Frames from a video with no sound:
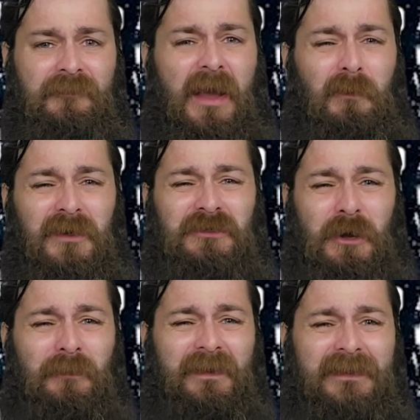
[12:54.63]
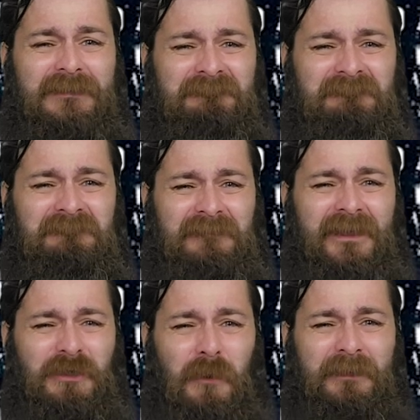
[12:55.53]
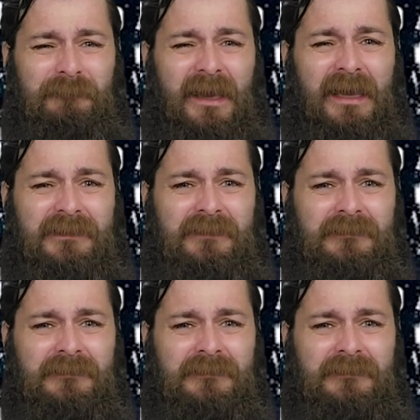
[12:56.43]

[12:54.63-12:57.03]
That one got me. It got me bad.